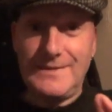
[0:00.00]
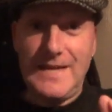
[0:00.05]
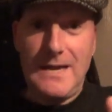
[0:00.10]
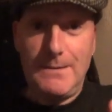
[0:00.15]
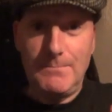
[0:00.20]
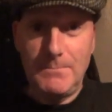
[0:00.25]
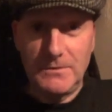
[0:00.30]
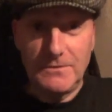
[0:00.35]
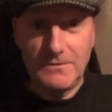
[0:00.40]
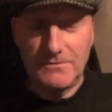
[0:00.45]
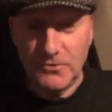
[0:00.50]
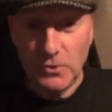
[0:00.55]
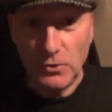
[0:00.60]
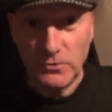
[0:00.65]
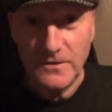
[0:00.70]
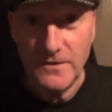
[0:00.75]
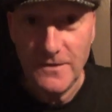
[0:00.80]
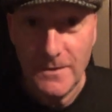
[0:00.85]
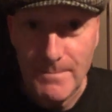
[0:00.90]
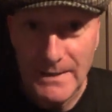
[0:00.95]
Damn, I've
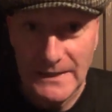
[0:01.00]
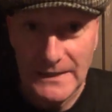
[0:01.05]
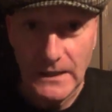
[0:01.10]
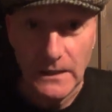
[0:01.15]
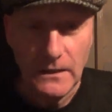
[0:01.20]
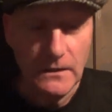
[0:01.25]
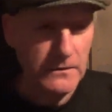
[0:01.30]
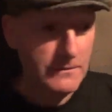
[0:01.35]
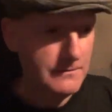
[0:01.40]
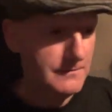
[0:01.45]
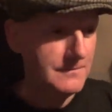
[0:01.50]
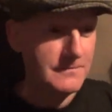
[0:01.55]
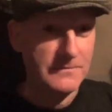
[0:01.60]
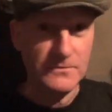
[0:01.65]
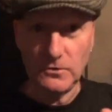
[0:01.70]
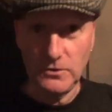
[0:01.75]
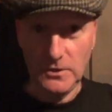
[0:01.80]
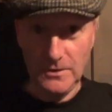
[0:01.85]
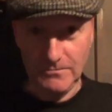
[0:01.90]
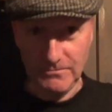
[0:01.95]
called it the mental.
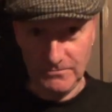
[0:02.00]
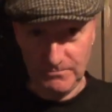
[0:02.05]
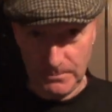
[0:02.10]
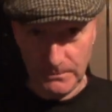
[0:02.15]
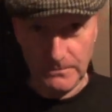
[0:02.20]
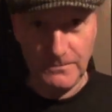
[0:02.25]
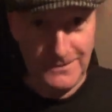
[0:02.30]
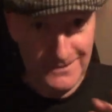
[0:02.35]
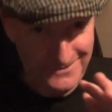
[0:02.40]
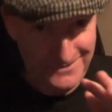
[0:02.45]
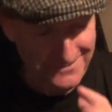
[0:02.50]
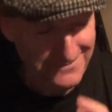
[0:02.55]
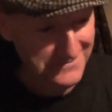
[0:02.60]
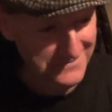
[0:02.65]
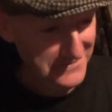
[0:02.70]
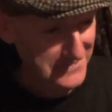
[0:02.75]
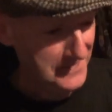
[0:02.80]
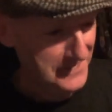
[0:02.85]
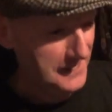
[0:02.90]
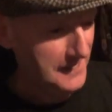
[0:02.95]
Sorry.
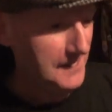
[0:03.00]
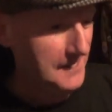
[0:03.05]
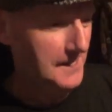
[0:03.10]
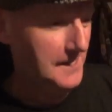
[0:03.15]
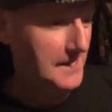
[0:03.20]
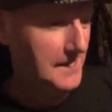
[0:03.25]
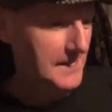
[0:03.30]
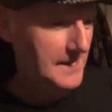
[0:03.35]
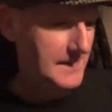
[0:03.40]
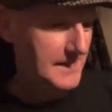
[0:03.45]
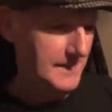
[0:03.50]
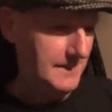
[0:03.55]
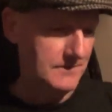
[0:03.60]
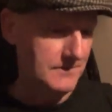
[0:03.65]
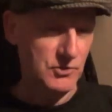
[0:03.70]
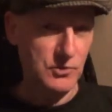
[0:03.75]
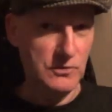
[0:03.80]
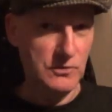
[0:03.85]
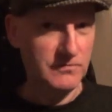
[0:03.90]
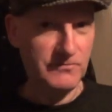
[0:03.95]

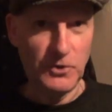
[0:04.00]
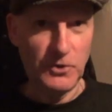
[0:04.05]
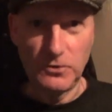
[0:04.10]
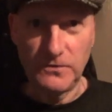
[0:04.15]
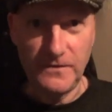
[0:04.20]
I shouldn't have